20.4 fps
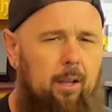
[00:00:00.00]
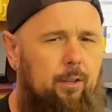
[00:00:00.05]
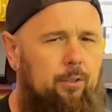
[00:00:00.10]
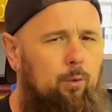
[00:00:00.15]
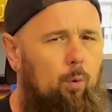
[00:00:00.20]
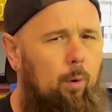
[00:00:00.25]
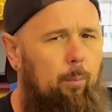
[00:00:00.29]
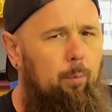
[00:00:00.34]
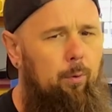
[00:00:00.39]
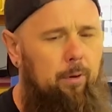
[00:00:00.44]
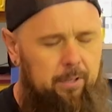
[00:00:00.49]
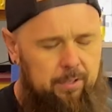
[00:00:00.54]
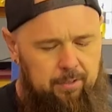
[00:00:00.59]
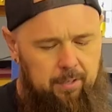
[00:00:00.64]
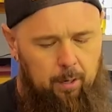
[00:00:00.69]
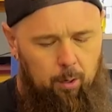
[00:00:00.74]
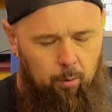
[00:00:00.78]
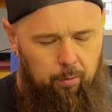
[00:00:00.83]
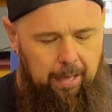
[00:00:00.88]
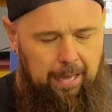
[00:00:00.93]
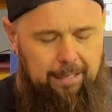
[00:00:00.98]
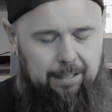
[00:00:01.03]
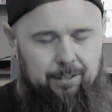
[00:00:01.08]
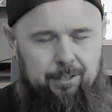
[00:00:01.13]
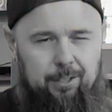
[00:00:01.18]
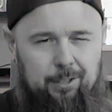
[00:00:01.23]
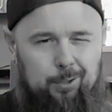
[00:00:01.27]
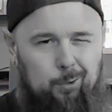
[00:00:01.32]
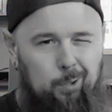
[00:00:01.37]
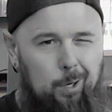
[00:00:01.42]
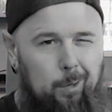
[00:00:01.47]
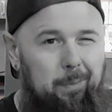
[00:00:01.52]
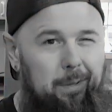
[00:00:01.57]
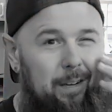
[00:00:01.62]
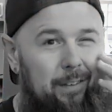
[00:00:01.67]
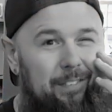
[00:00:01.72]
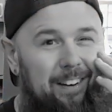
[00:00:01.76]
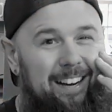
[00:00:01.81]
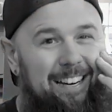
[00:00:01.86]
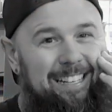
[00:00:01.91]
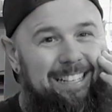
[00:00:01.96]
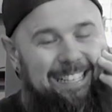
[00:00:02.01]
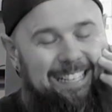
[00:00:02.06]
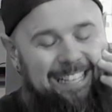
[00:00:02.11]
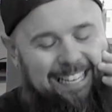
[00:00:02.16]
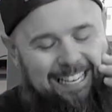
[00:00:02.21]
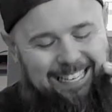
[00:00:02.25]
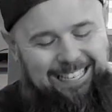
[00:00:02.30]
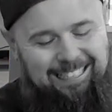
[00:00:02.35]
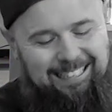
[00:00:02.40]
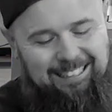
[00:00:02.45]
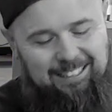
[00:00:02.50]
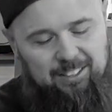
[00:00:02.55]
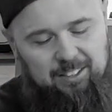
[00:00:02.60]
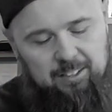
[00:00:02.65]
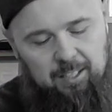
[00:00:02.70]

So we're pretty set on that. It's just going to be a very tedious